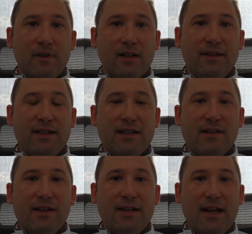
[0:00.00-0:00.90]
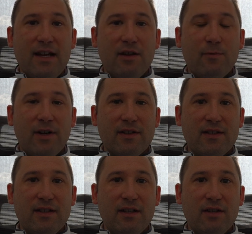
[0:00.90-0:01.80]
At the end of the day, you want to
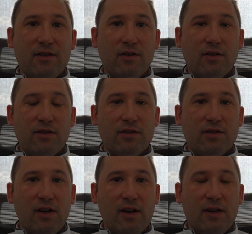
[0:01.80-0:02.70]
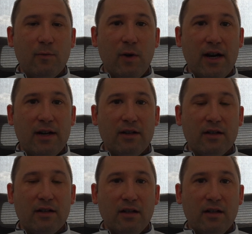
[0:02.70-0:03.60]
see that your starting
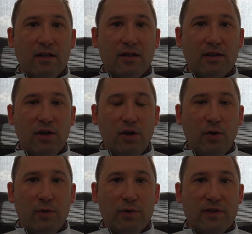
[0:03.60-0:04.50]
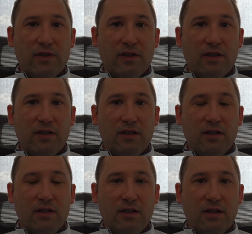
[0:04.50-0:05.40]
wire goes
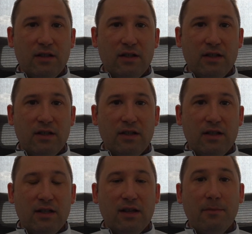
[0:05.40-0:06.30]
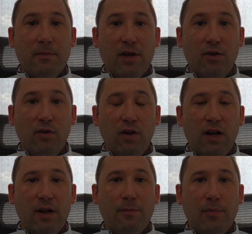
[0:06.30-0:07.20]
in the middle
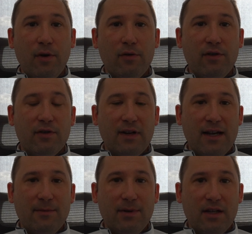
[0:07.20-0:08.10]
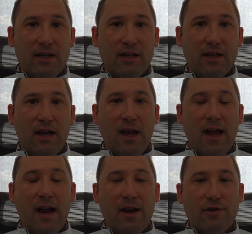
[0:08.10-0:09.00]
on both your AP
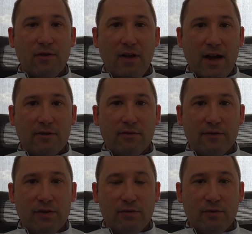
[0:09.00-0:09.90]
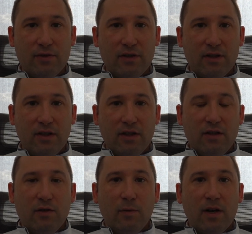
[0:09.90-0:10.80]
and your lateral views.
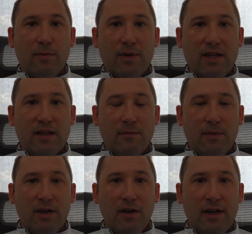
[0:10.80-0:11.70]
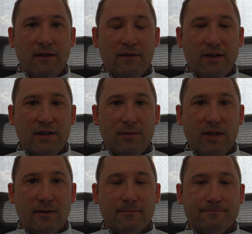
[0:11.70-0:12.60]
You want to be in the midline of the tibia.